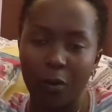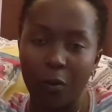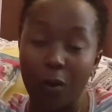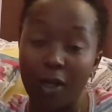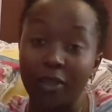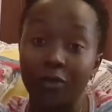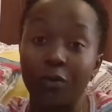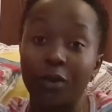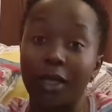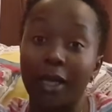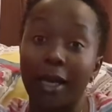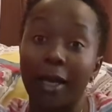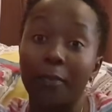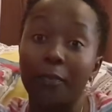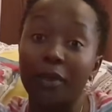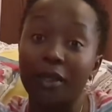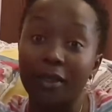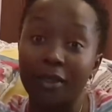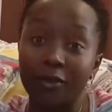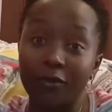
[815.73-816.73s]
what will
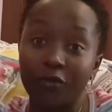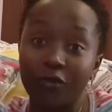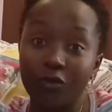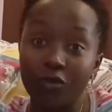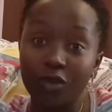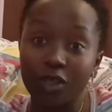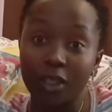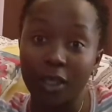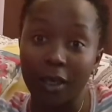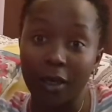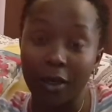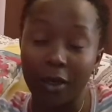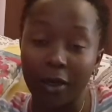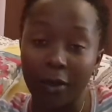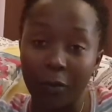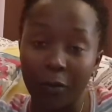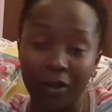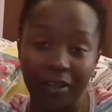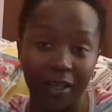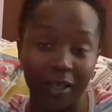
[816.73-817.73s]
happen in
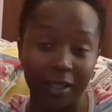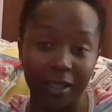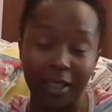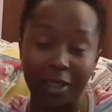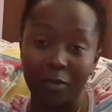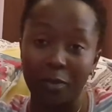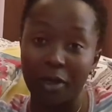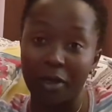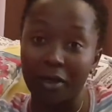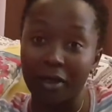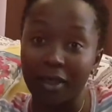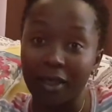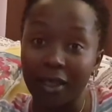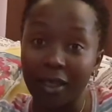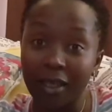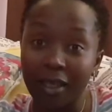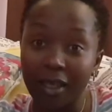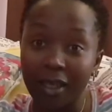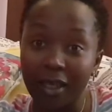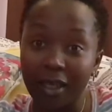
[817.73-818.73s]
future, whether I'll get married
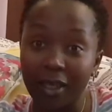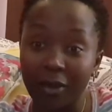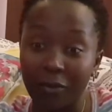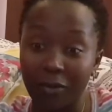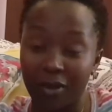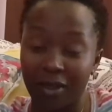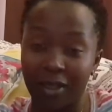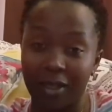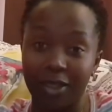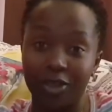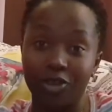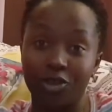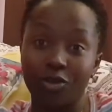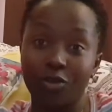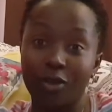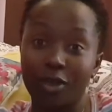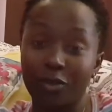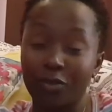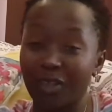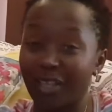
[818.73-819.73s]
again, whether I'll
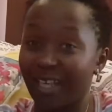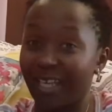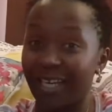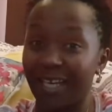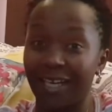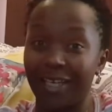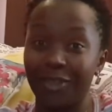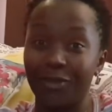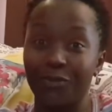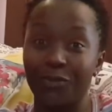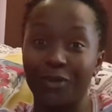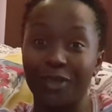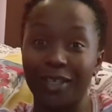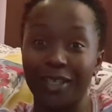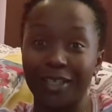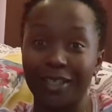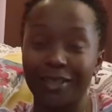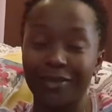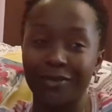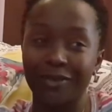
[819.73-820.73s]
enjoy it, whether I can't
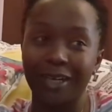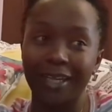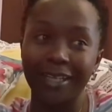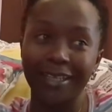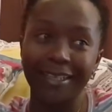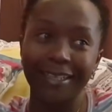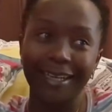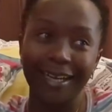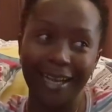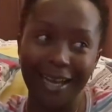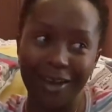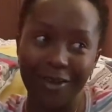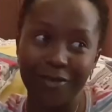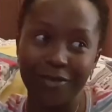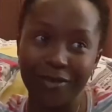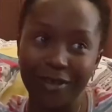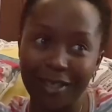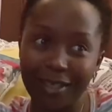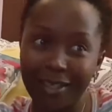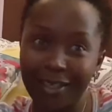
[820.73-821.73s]
wait. Right now,
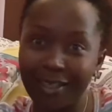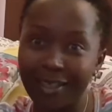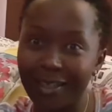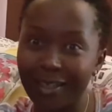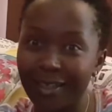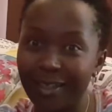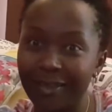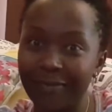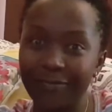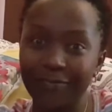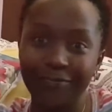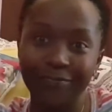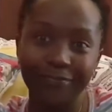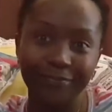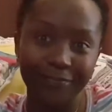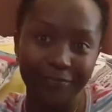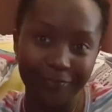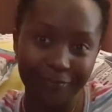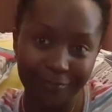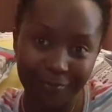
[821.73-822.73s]
really,
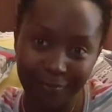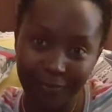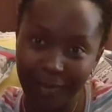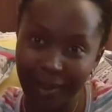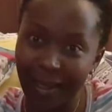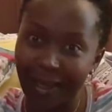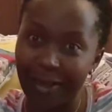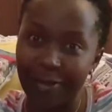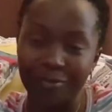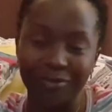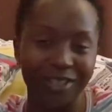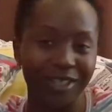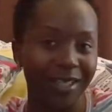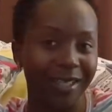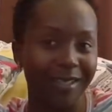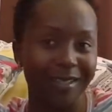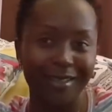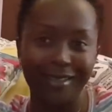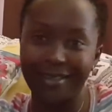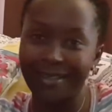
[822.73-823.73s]
I'm
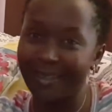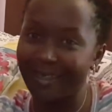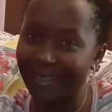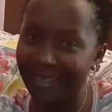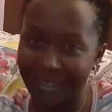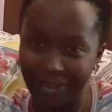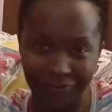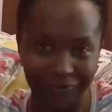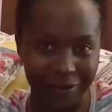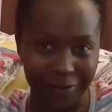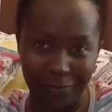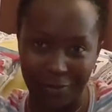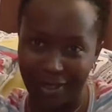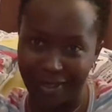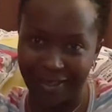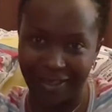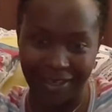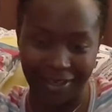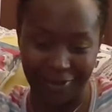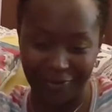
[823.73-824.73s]
just living
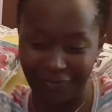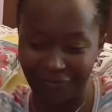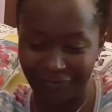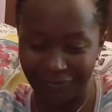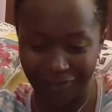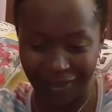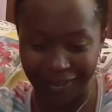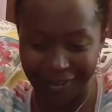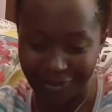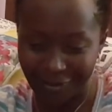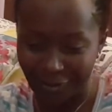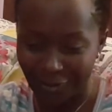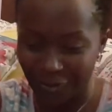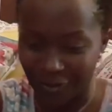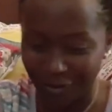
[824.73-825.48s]
my life. That's